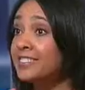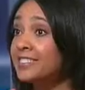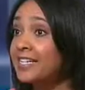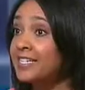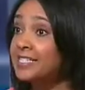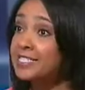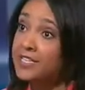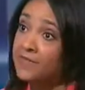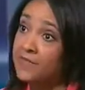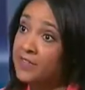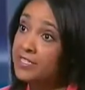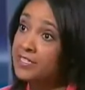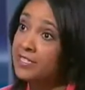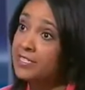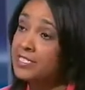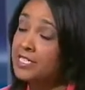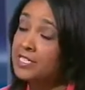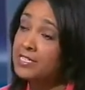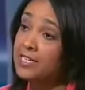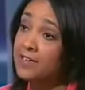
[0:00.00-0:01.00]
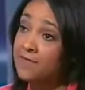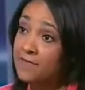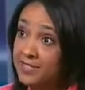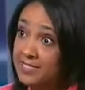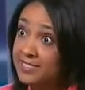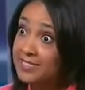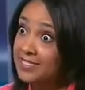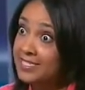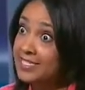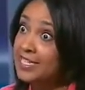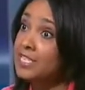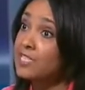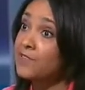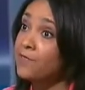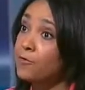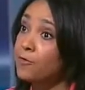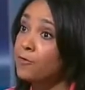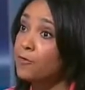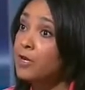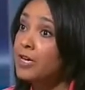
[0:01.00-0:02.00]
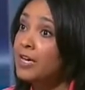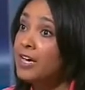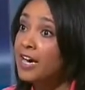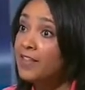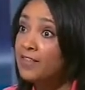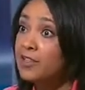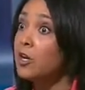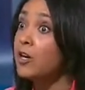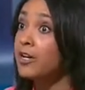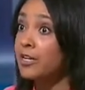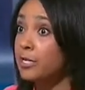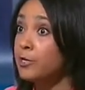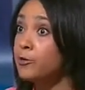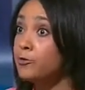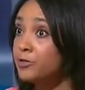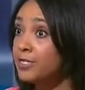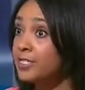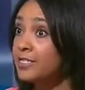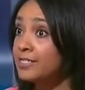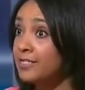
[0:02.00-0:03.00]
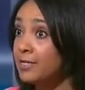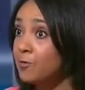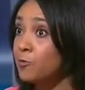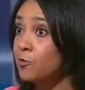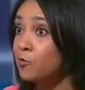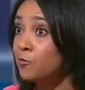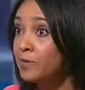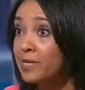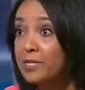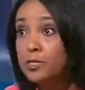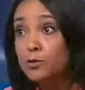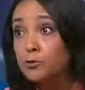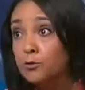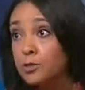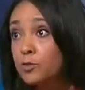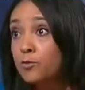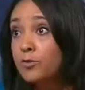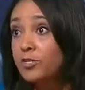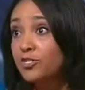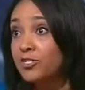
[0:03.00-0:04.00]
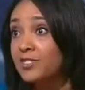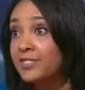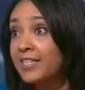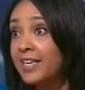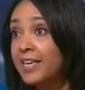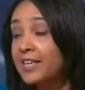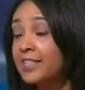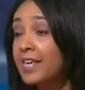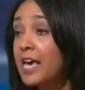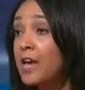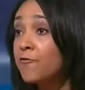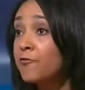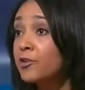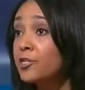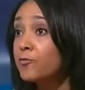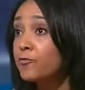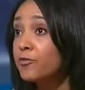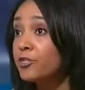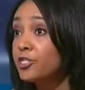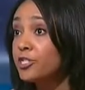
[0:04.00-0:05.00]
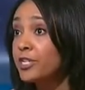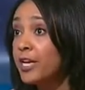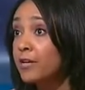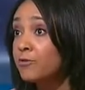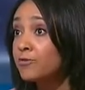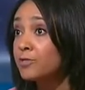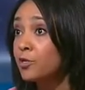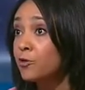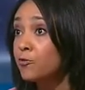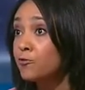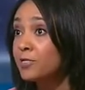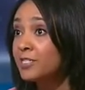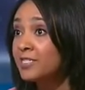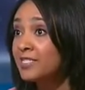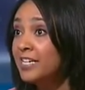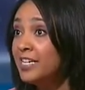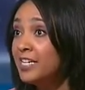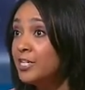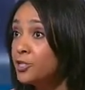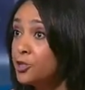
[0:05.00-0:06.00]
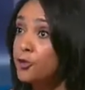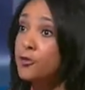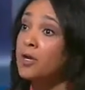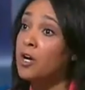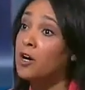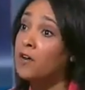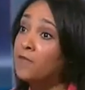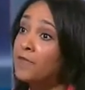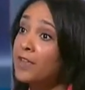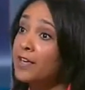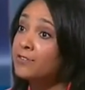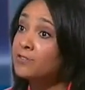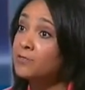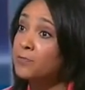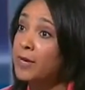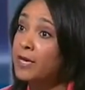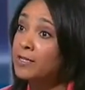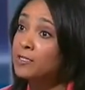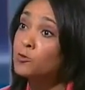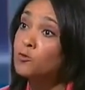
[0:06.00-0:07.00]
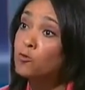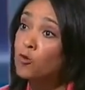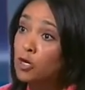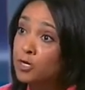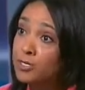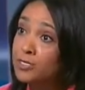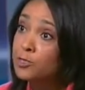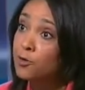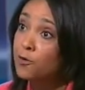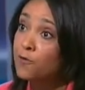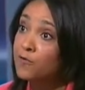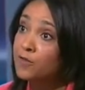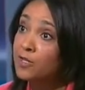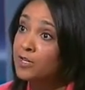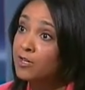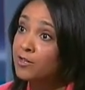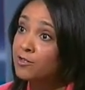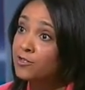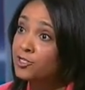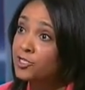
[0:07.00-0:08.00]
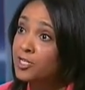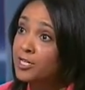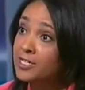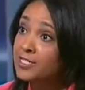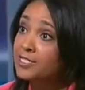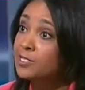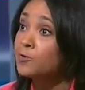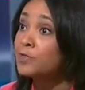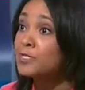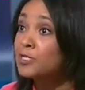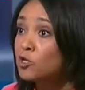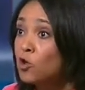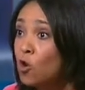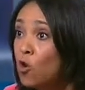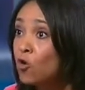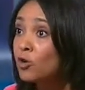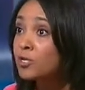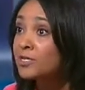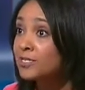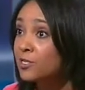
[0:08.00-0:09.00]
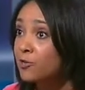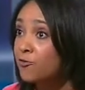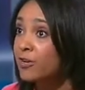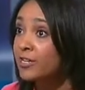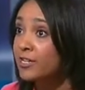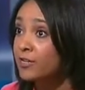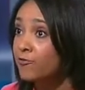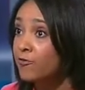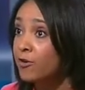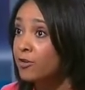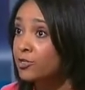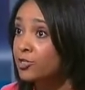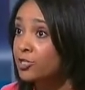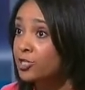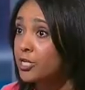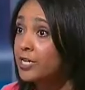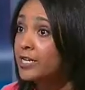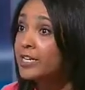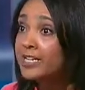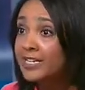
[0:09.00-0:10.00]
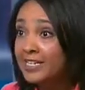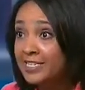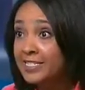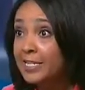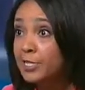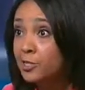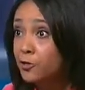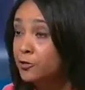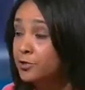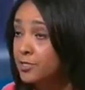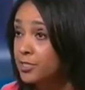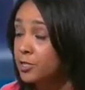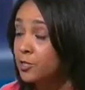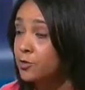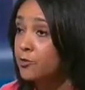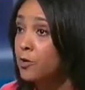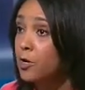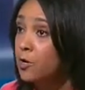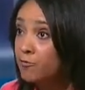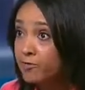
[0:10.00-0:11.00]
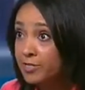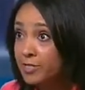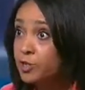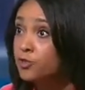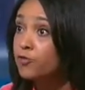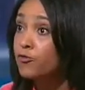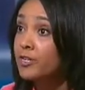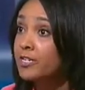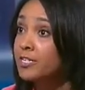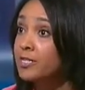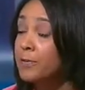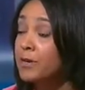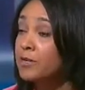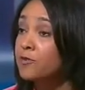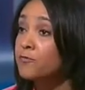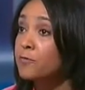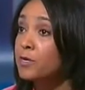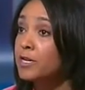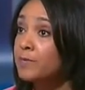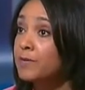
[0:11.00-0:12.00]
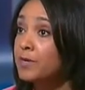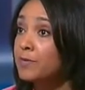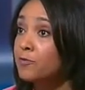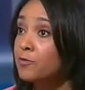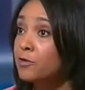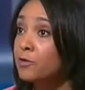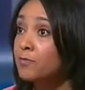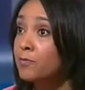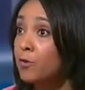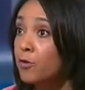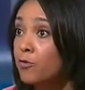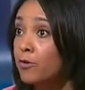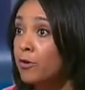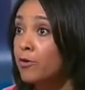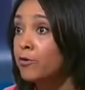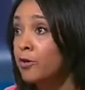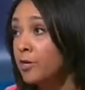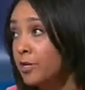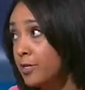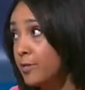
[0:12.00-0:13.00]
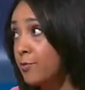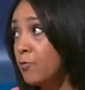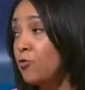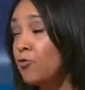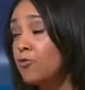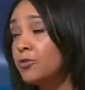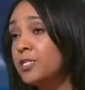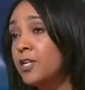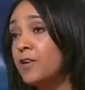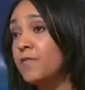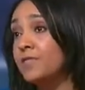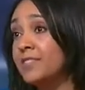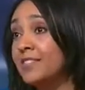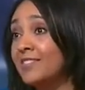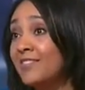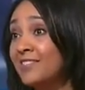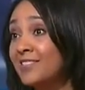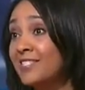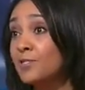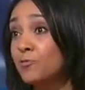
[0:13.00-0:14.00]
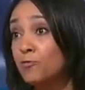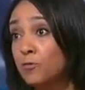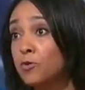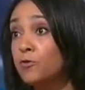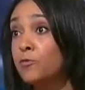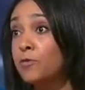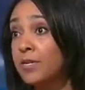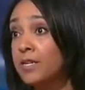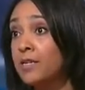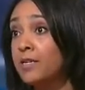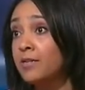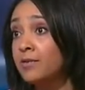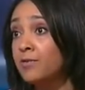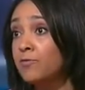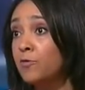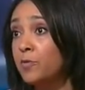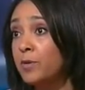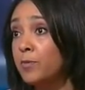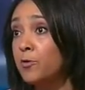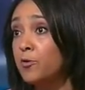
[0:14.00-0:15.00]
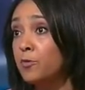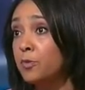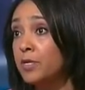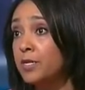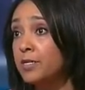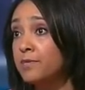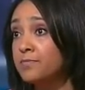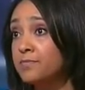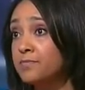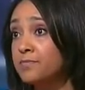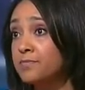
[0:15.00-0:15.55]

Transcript: States if it's successful, and the likelihood is it will be. Uswitch is saying the average British household is £2,500 worse off than last year. So as long as the credit crunch continues to restrict the amount of money people can borrow, the more services like this will be popular.